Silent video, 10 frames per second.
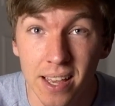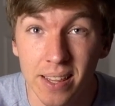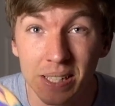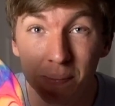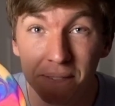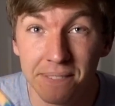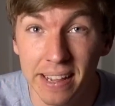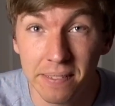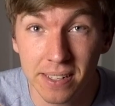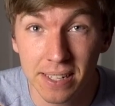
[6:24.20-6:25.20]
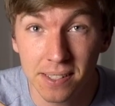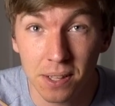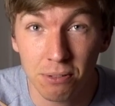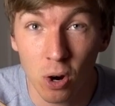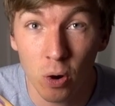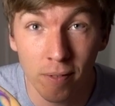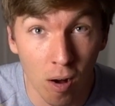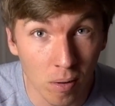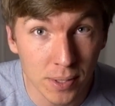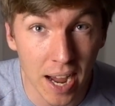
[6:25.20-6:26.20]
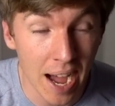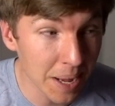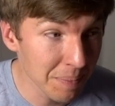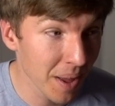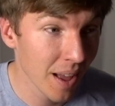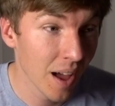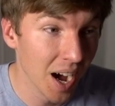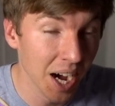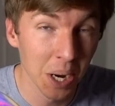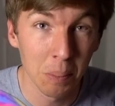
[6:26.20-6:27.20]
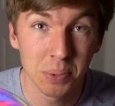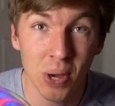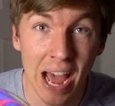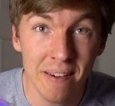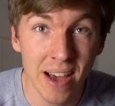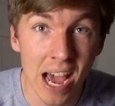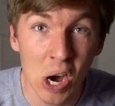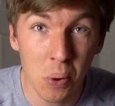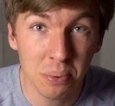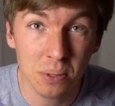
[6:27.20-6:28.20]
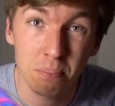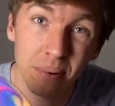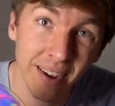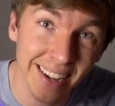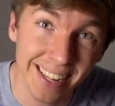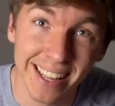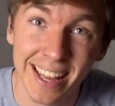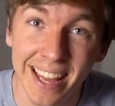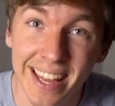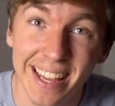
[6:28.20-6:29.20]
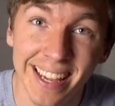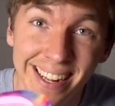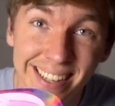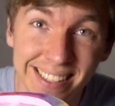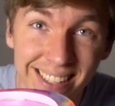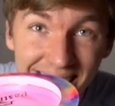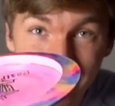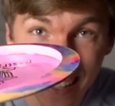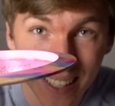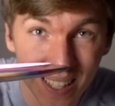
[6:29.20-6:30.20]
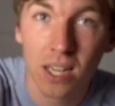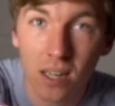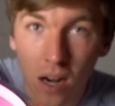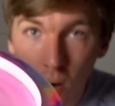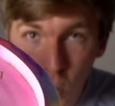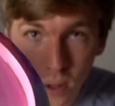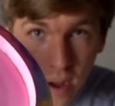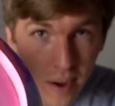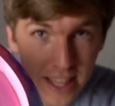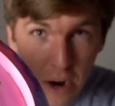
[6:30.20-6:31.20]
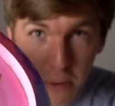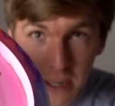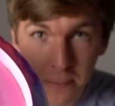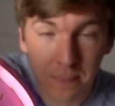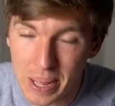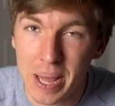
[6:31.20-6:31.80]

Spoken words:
This is my favorite dish to throw of all time, so I have high hopes, but it is not a whole lot on that rim.